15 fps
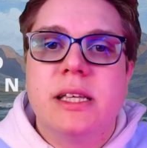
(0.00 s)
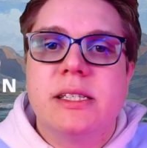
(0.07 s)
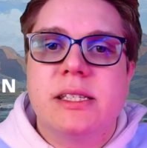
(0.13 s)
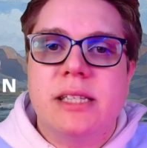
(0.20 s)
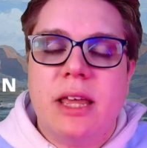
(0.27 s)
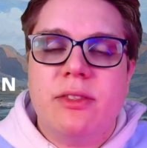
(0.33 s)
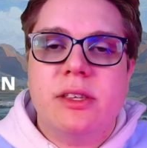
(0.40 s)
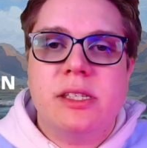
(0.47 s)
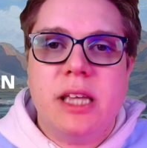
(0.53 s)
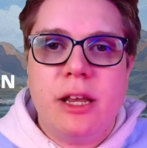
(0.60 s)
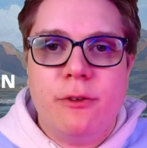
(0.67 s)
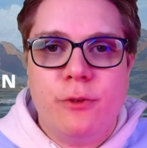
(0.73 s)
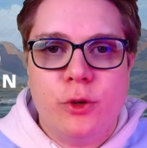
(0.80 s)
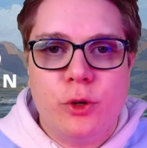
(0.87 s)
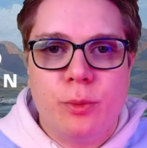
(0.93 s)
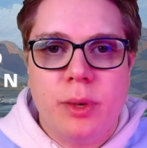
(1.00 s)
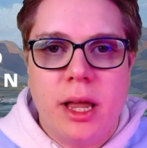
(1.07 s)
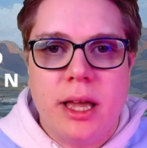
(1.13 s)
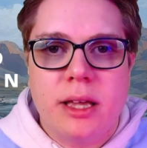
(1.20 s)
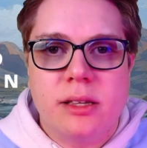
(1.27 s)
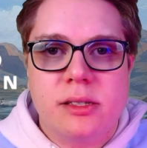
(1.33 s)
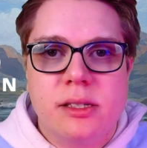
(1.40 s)
set the scene for your
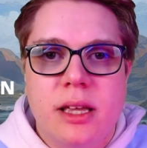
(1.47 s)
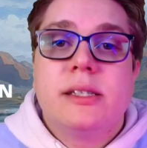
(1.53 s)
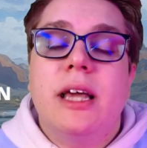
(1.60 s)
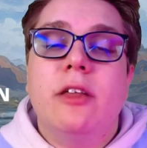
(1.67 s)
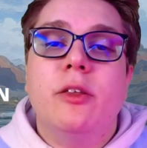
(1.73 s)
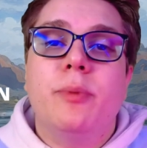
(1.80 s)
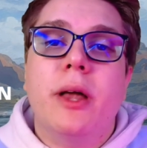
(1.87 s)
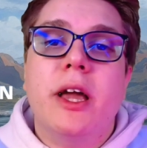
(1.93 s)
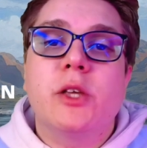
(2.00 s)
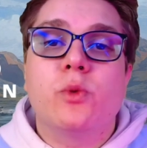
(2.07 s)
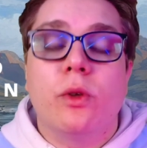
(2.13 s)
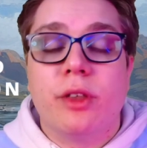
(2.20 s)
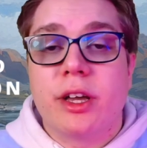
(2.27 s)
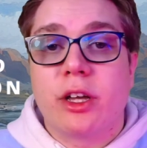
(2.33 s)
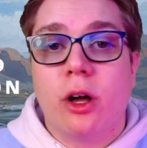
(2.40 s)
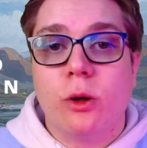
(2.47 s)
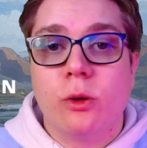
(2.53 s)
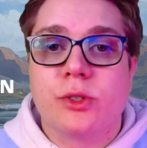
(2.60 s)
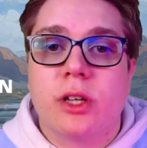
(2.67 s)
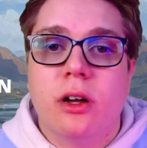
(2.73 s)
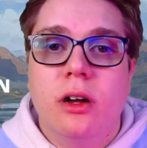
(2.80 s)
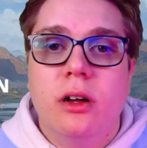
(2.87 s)
players. Tell the players what their
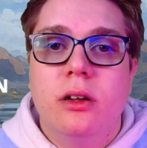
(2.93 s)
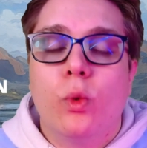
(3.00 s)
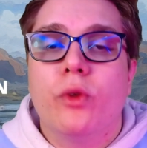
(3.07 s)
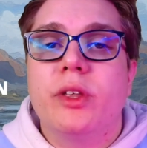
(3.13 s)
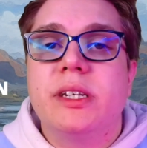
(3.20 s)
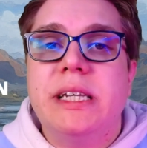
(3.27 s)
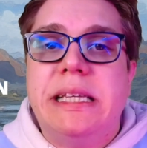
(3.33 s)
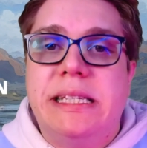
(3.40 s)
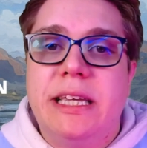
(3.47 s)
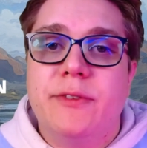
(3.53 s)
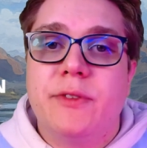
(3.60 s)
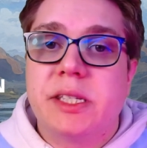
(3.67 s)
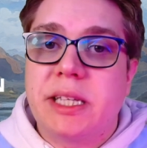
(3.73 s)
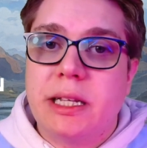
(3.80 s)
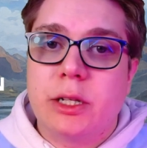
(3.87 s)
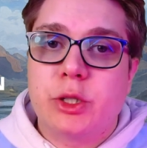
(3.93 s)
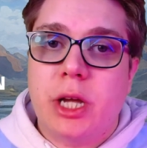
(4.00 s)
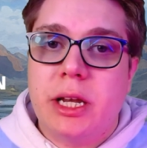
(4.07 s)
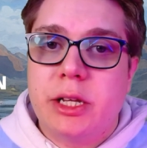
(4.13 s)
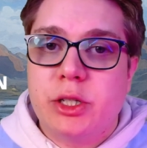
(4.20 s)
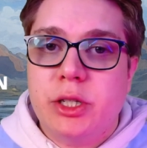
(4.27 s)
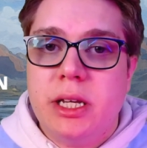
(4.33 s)
goals are, what the DC of the skill
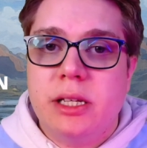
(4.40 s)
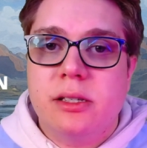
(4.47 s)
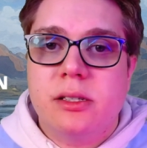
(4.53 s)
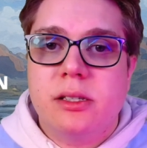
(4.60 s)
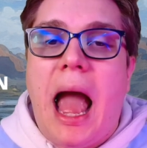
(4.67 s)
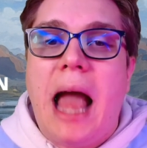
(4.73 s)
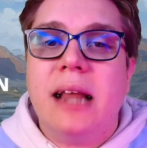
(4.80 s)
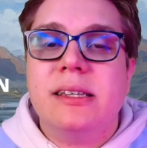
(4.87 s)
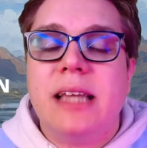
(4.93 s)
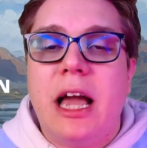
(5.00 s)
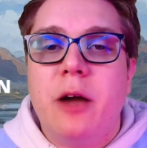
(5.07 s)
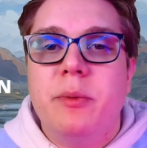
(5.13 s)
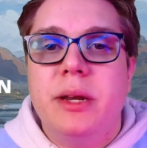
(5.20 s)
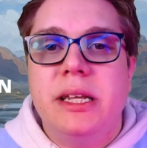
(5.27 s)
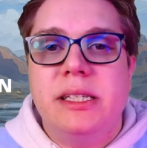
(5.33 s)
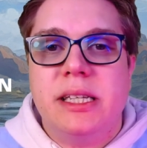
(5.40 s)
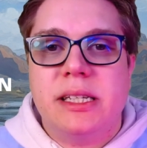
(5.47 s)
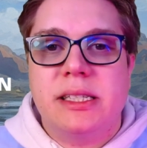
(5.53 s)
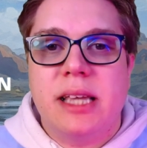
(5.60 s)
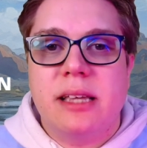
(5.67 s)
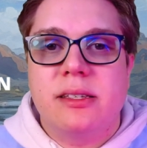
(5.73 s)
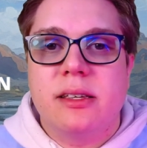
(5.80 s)
challenge is, and how many
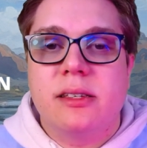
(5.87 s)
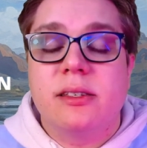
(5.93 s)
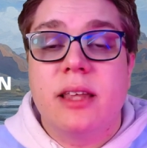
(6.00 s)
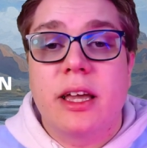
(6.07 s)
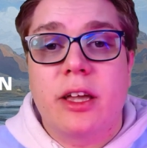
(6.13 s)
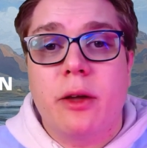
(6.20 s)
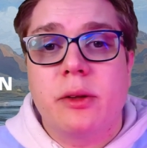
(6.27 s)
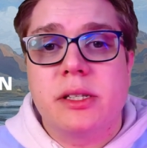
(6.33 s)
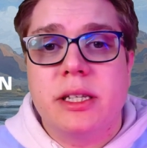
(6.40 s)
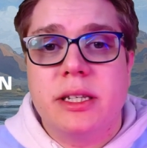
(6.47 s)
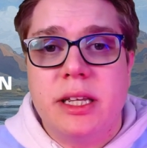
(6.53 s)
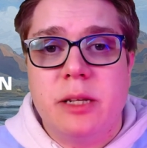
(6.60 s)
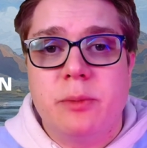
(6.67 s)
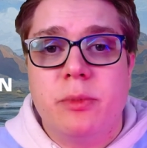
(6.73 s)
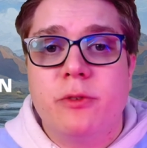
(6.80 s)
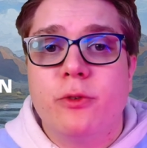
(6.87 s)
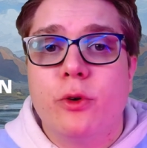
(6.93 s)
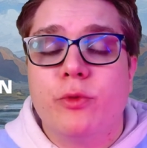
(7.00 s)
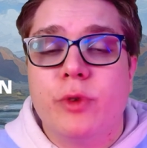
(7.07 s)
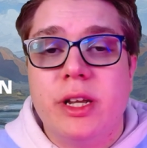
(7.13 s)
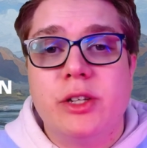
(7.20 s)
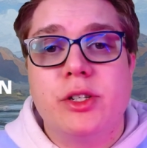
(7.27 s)
successes they're going to need before
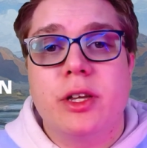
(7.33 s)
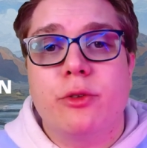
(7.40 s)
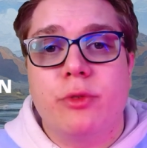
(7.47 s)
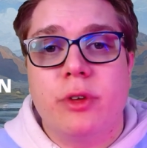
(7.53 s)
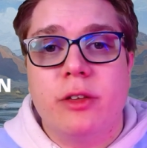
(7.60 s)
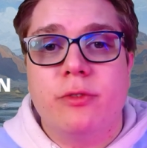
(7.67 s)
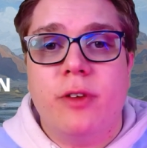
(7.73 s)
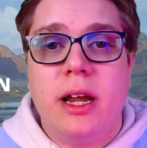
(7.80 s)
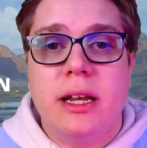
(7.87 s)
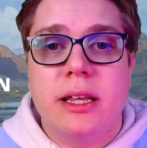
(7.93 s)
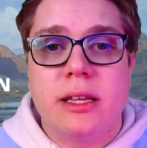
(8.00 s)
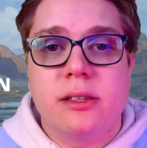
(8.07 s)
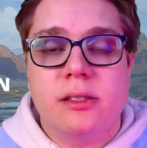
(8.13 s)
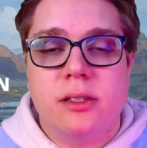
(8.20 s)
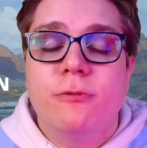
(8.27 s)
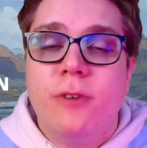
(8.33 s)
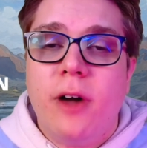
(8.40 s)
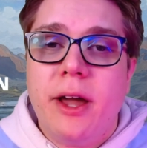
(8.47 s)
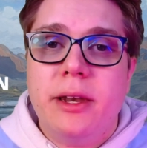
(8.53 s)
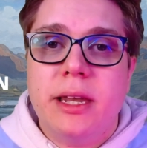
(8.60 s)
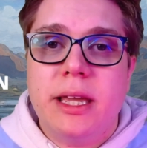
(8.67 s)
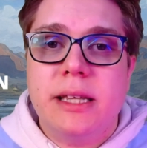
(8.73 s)
reaching 3 failures.
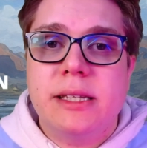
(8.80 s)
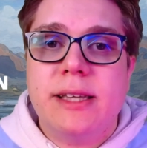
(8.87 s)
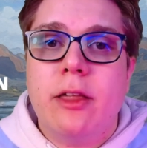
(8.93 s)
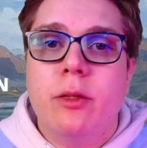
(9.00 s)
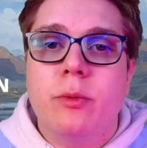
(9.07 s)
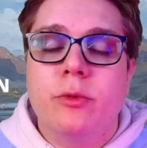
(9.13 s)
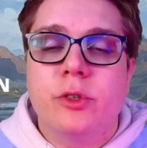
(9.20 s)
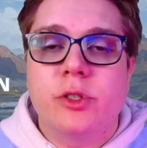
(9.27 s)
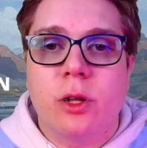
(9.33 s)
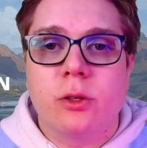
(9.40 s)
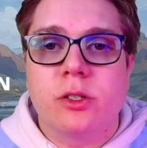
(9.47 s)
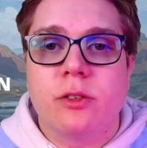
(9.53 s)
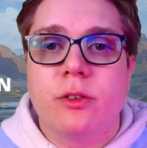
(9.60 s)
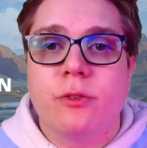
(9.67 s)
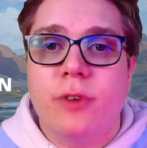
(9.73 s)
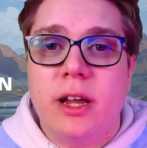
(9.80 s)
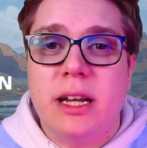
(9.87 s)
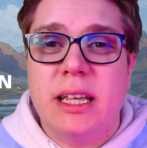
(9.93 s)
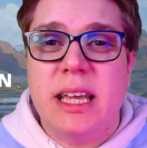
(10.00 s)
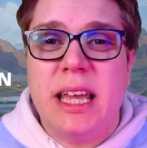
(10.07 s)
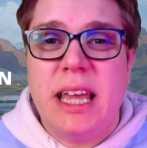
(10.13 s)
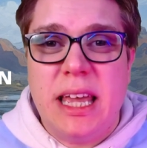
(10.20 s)
Finally, tell them the result of the
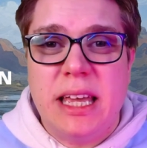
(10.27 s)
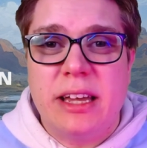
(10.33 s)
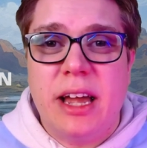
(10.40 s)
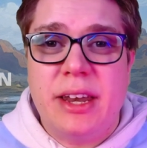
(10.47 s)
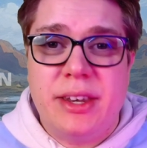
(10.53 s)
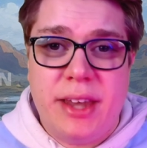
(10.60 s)
failure here and